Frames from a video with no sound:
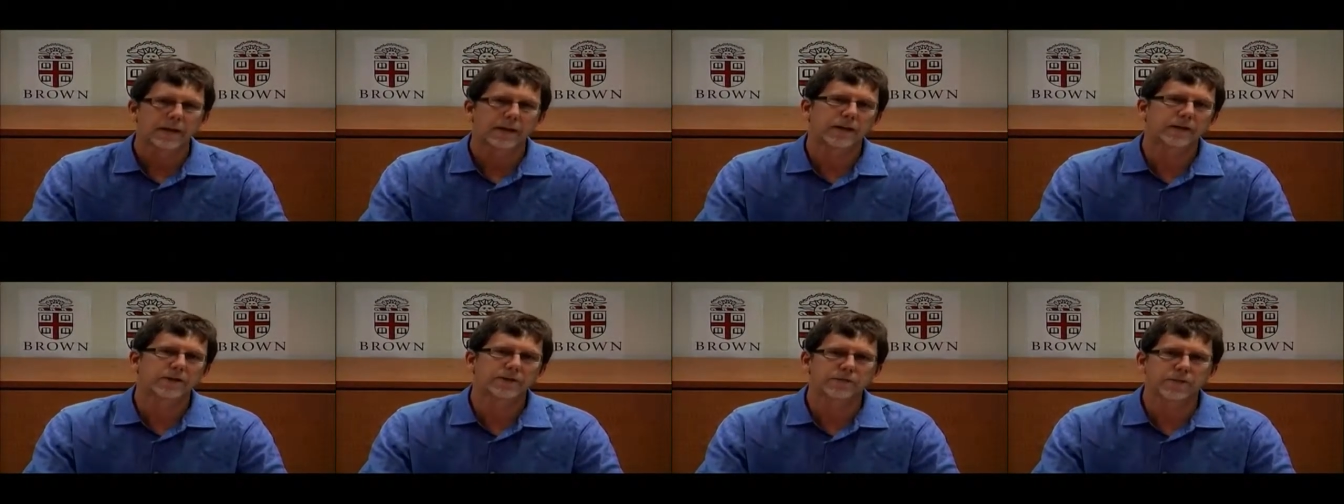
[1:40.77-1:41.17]

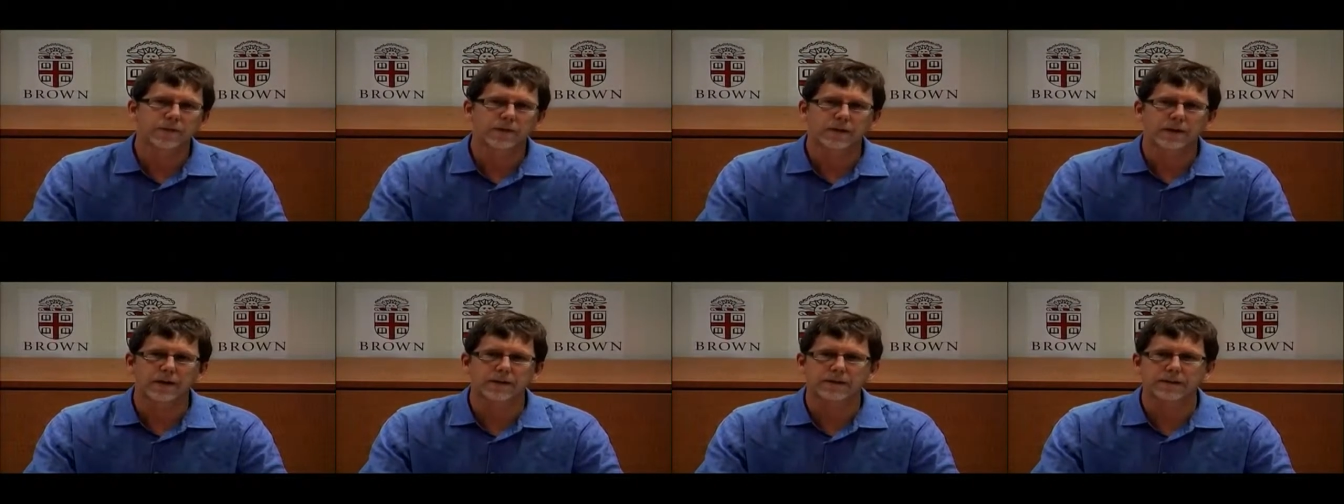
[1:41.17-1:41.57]
is
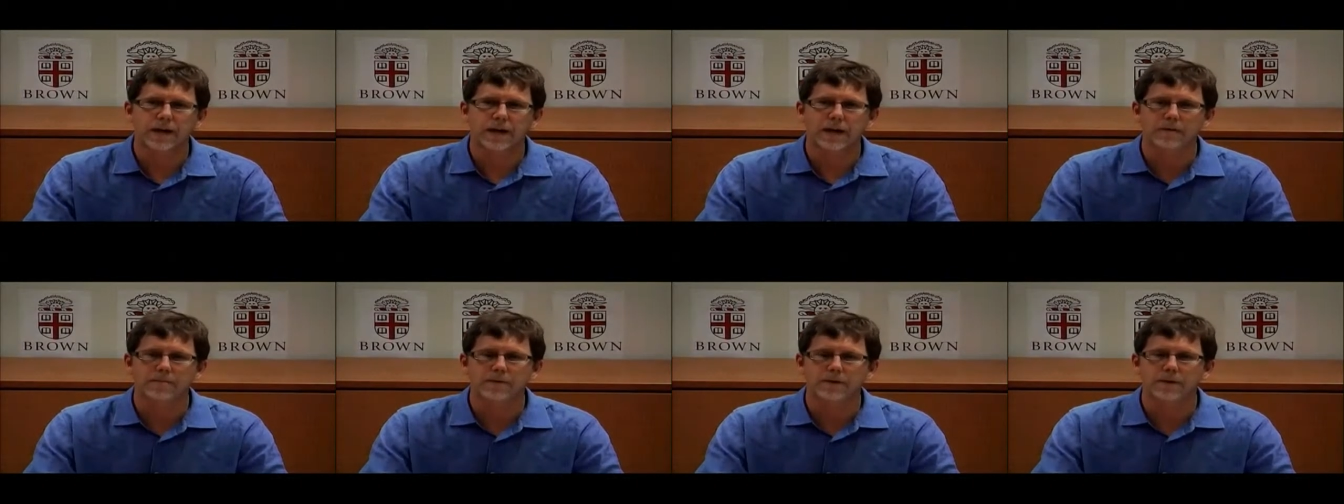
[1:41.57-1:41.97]
for a
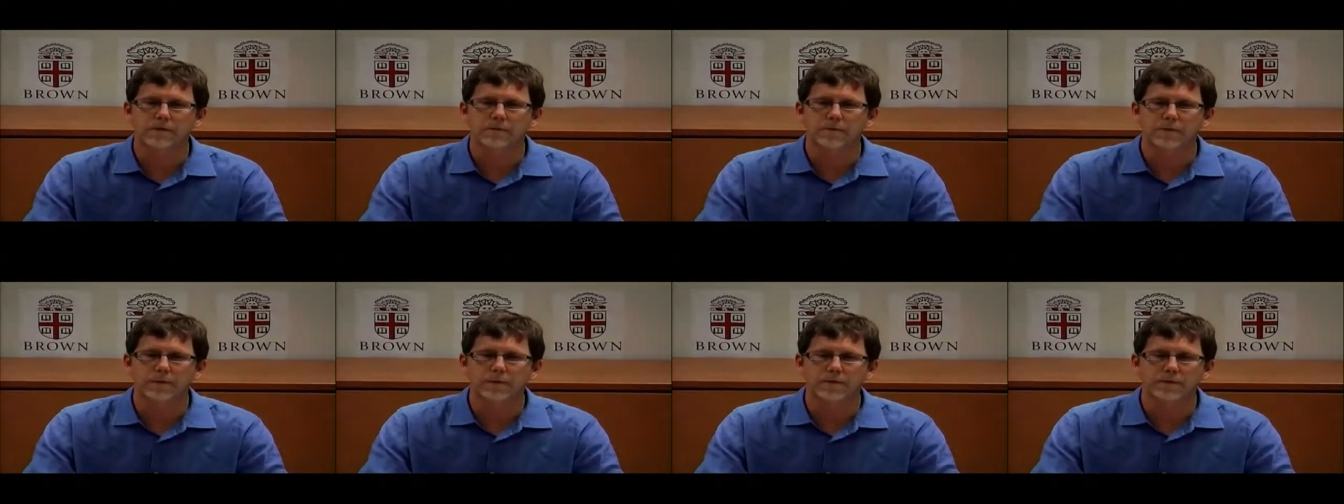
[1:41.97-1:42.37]
dominant
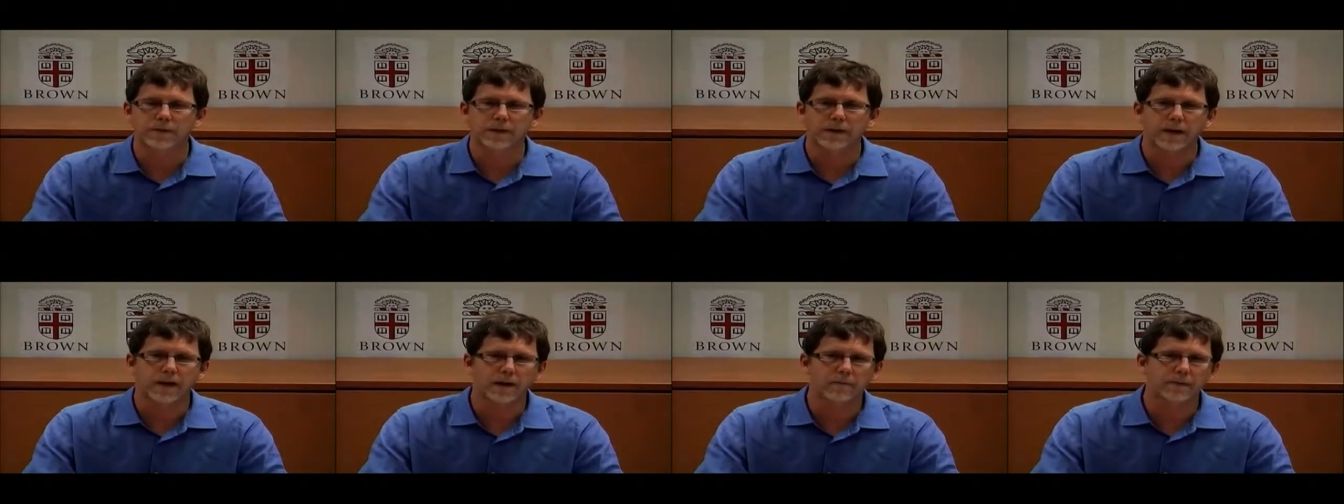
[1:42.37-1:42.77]
role for
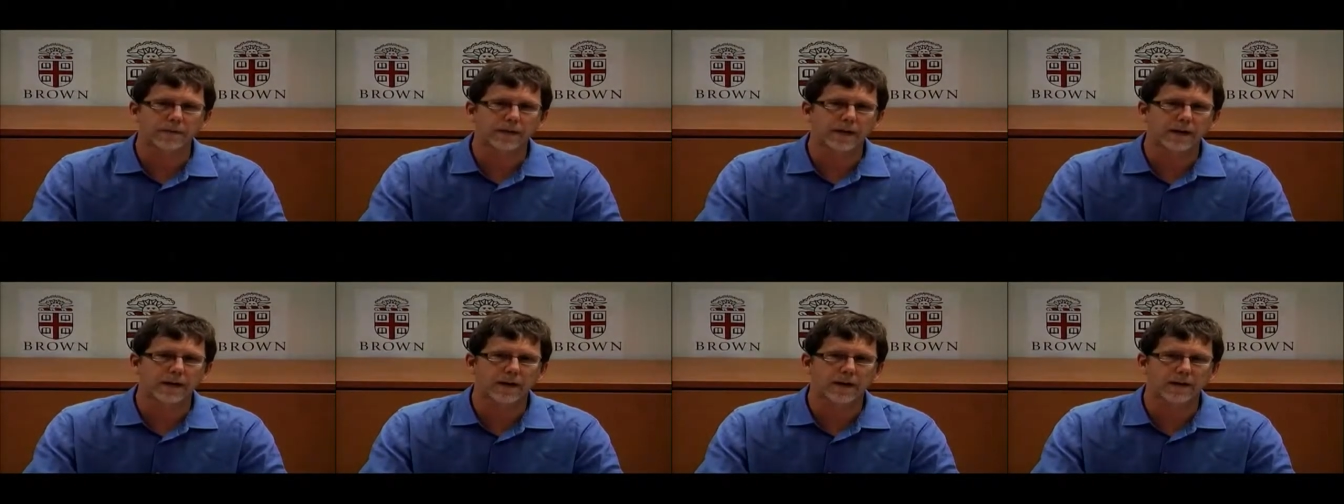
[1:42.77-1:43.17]
carbon
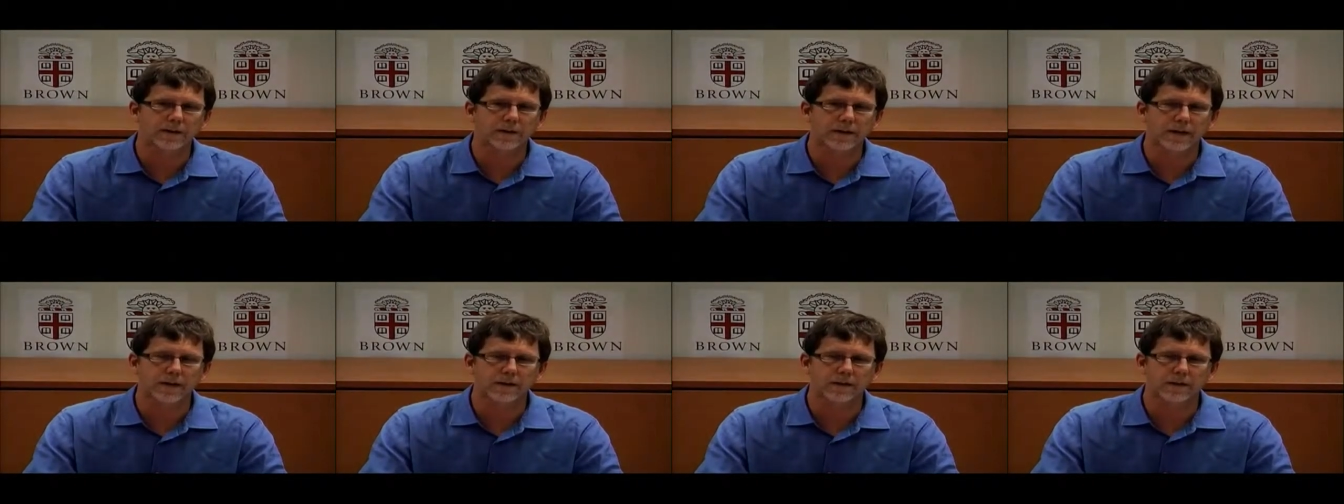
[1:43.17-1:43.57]

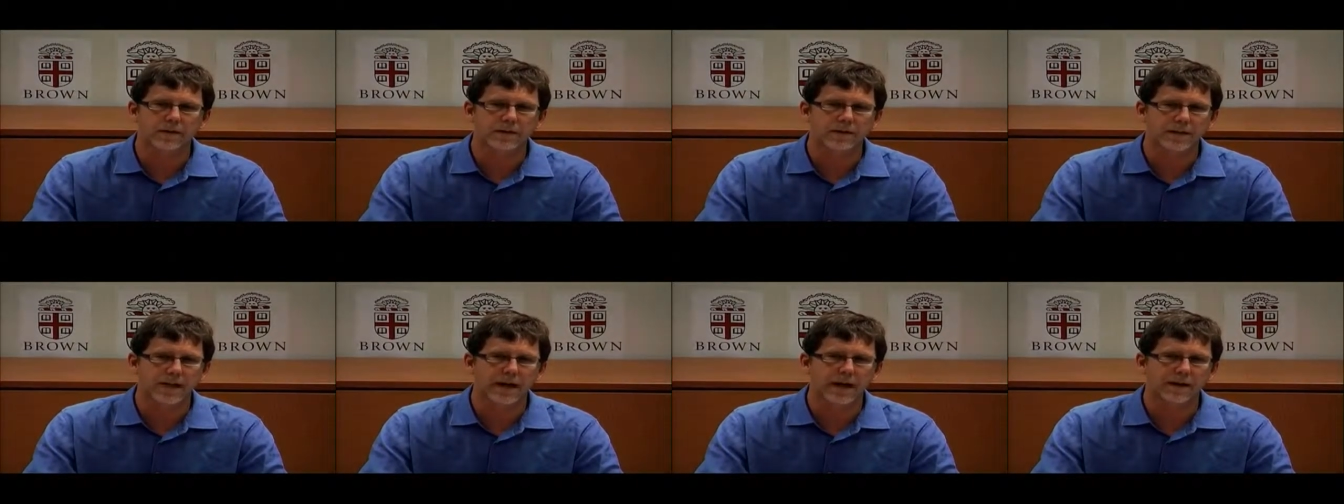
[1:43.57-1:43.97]
dioxide in the
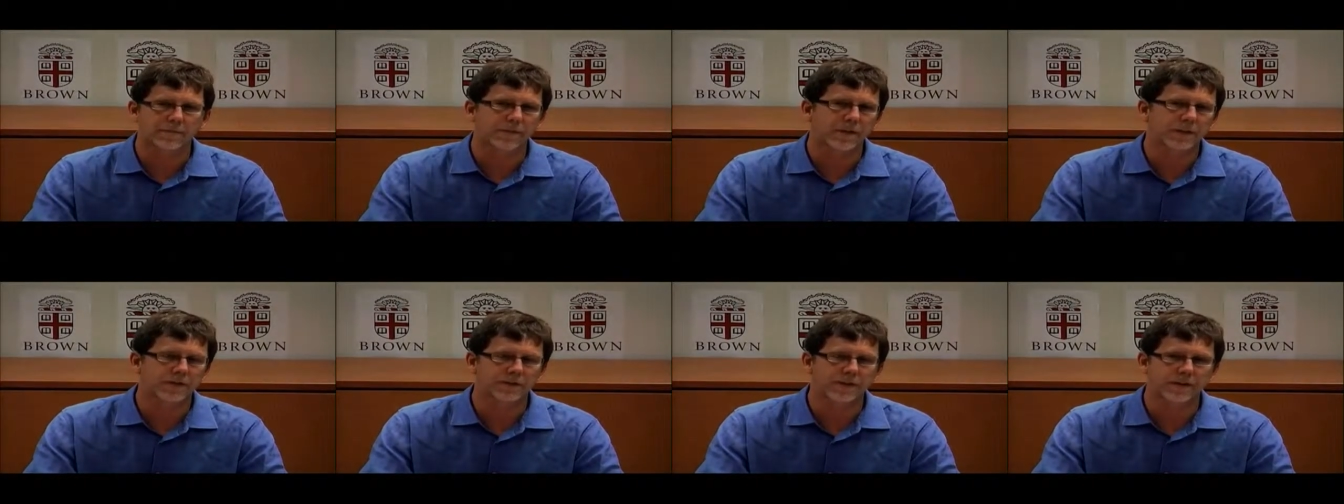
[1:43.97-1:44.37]
Earth's
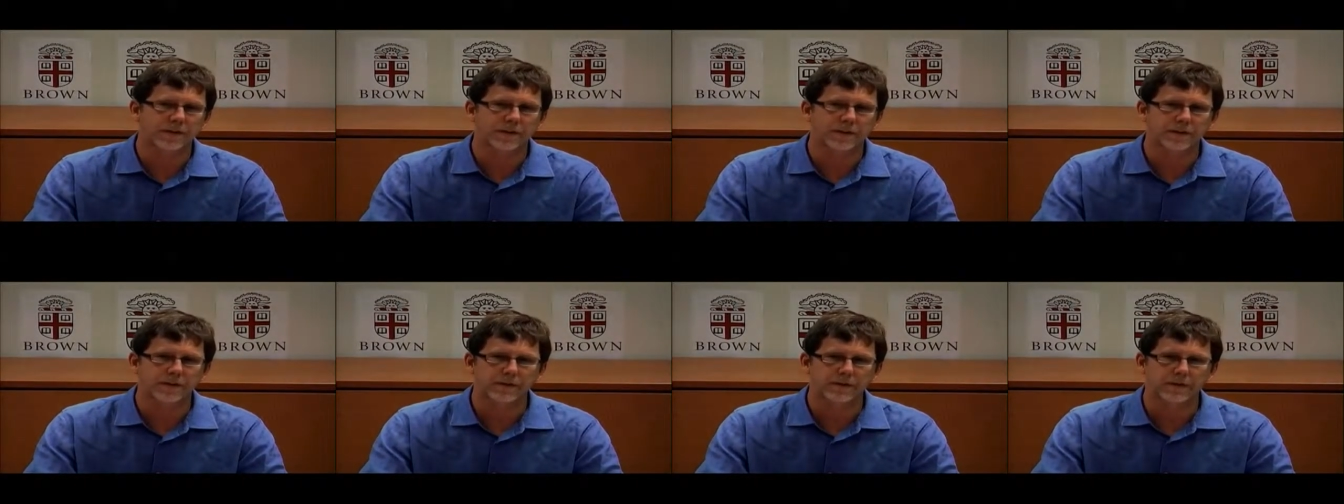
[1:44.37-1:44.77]

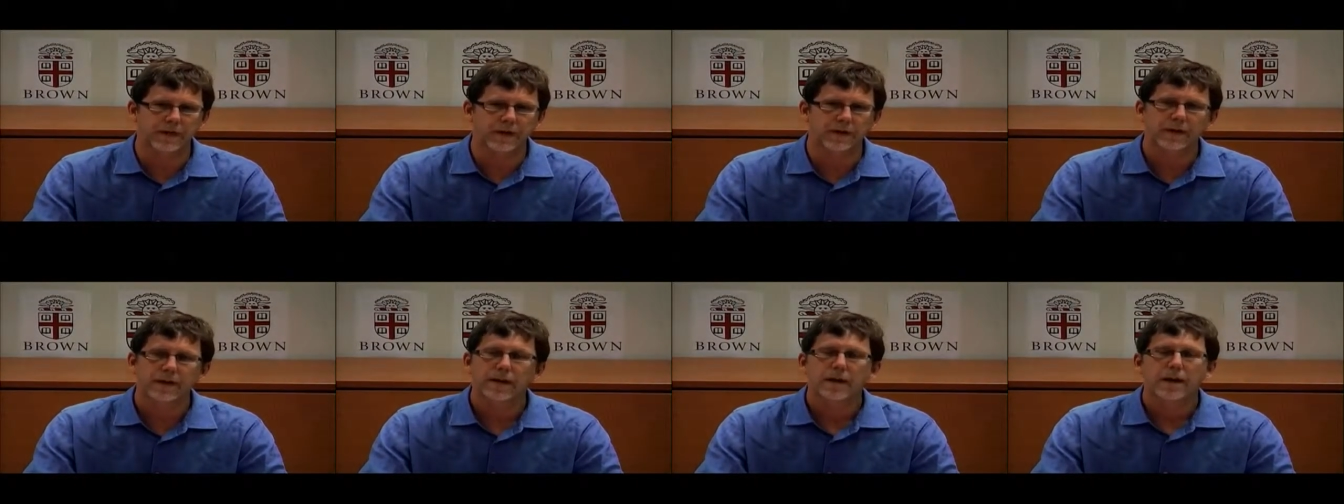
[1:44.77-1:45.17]
atmosphere to uh,